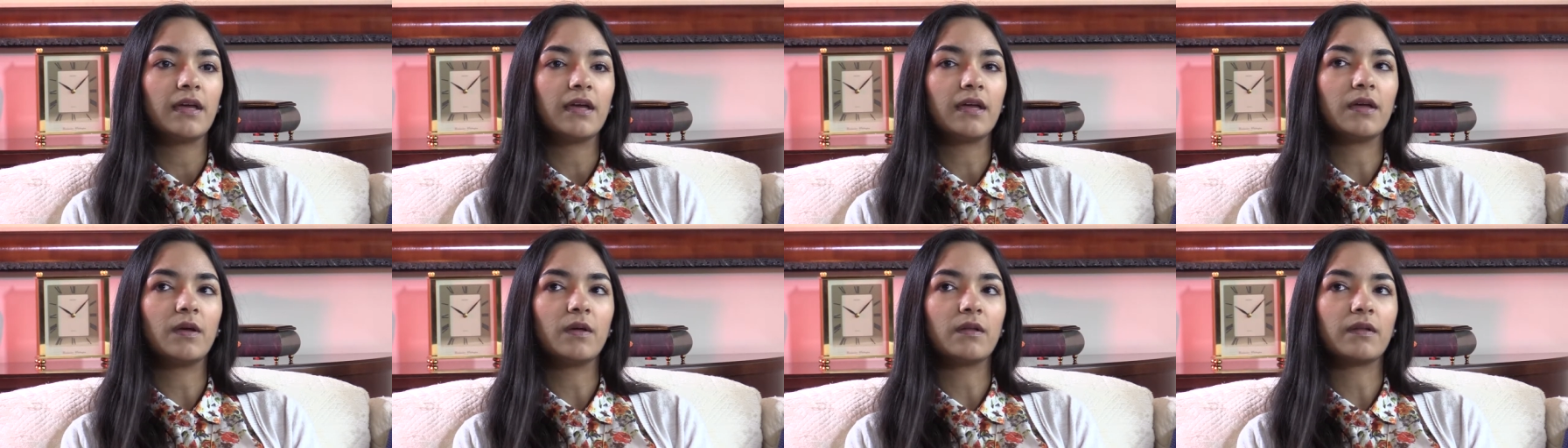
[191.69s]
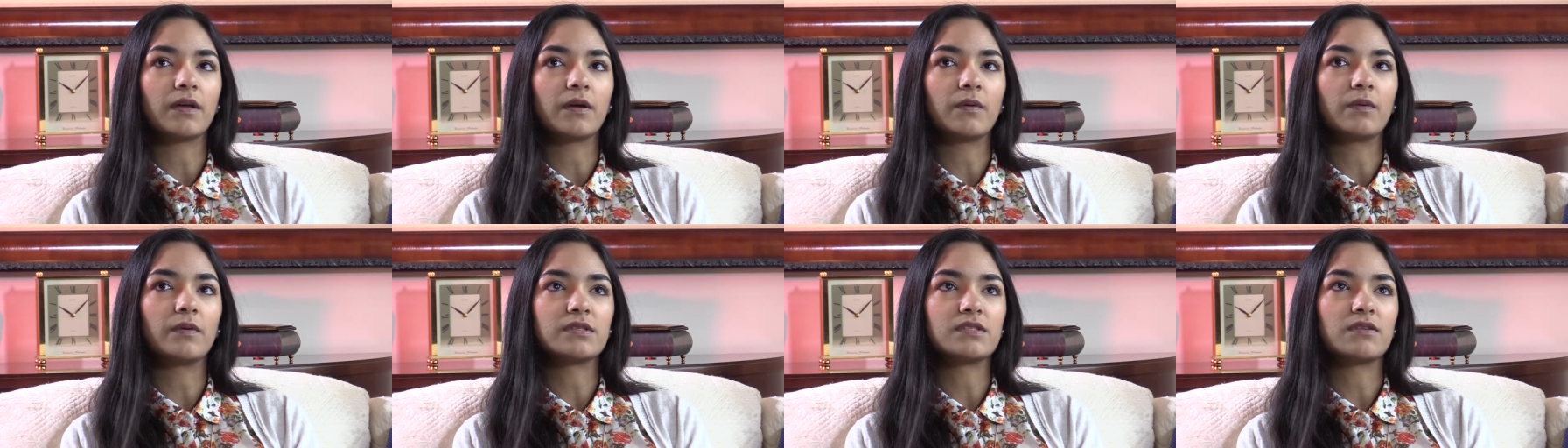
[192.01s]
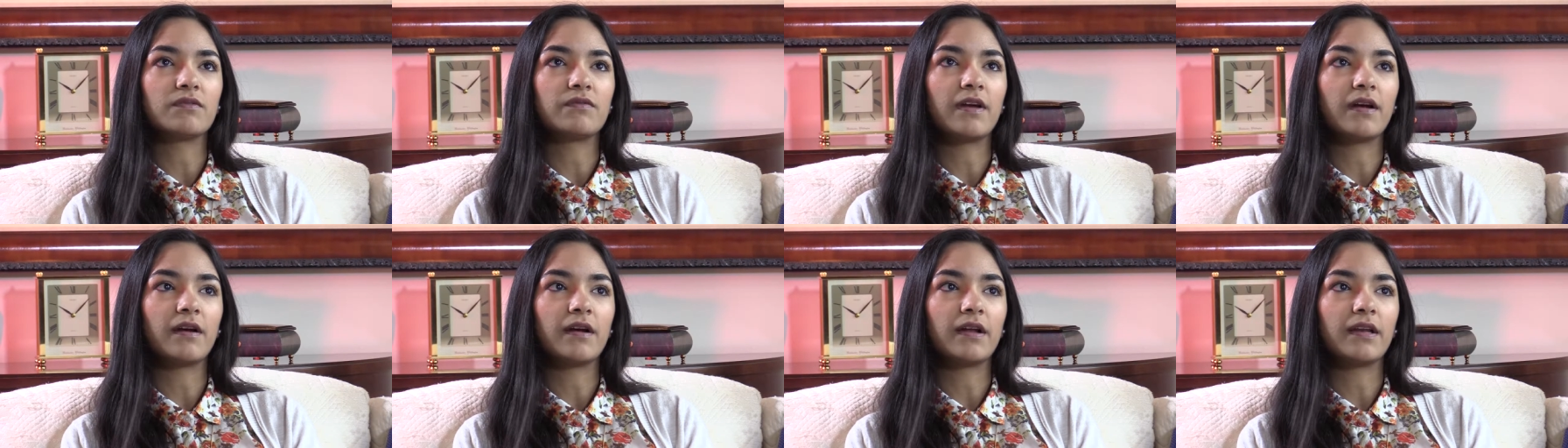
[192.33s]
it like was
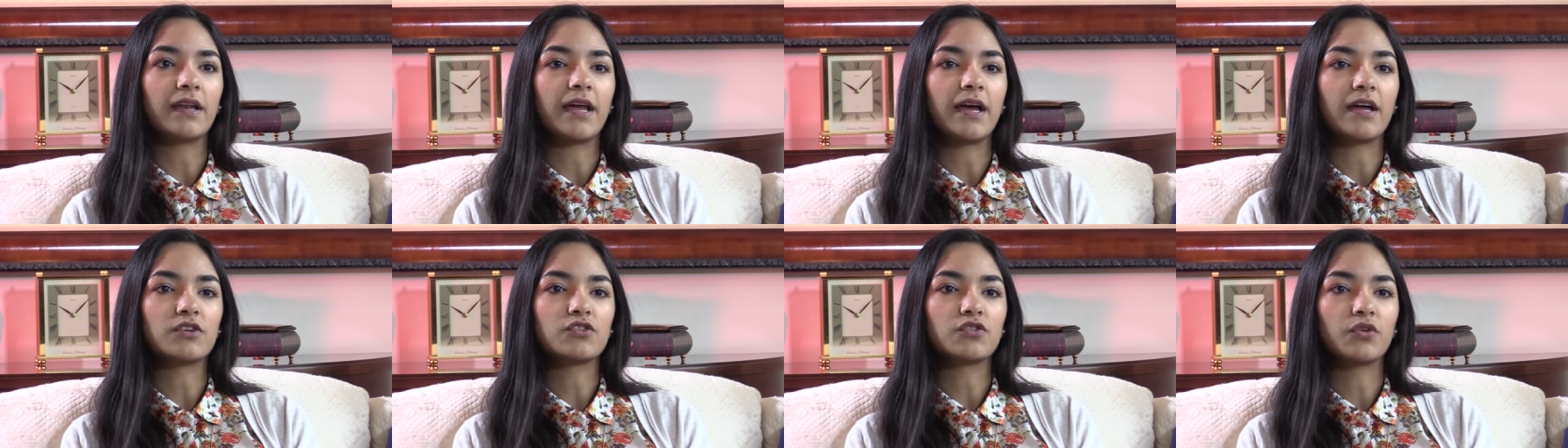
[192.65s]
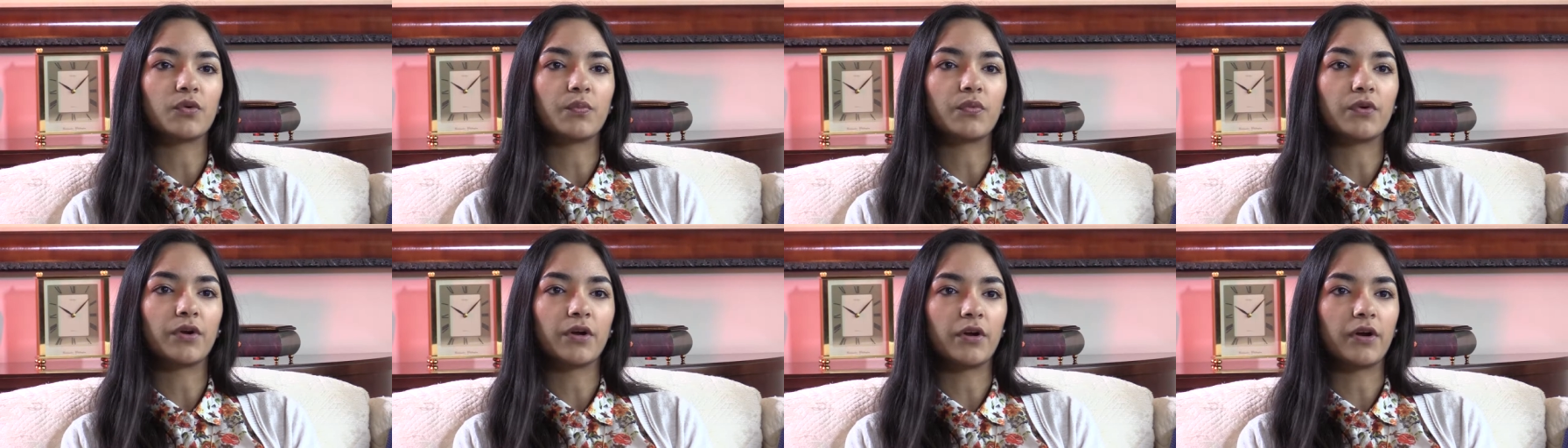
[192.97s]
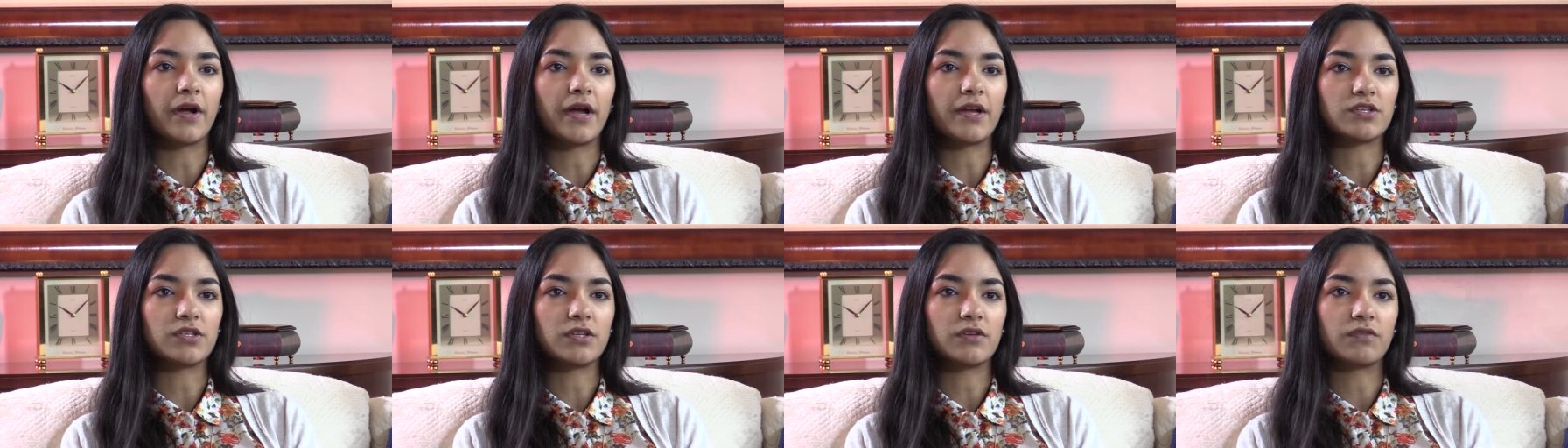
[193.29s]
a very natural
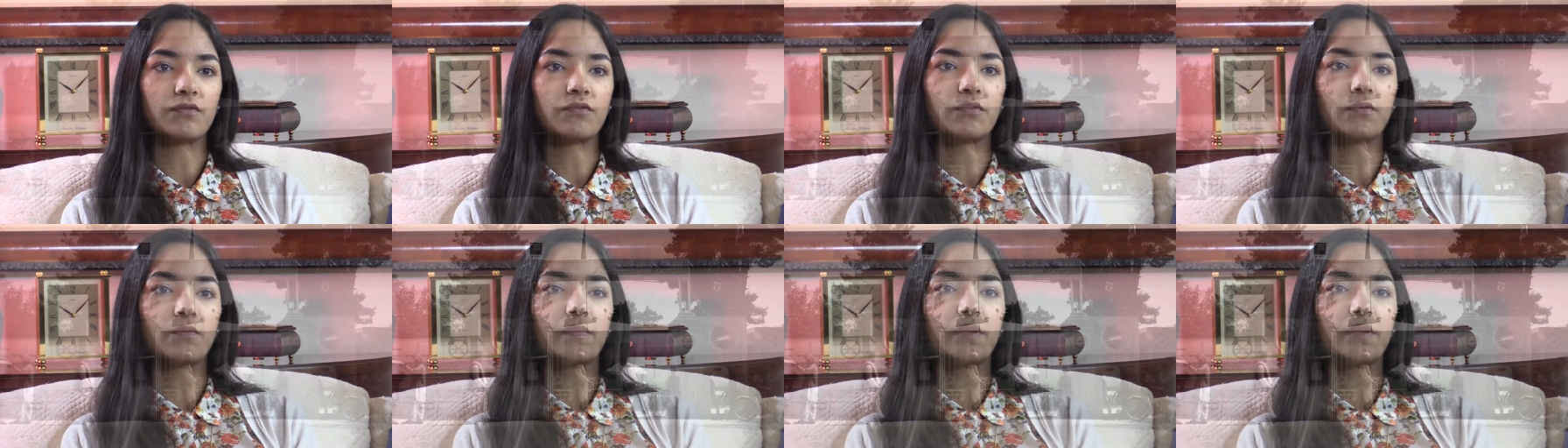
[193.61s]
progression for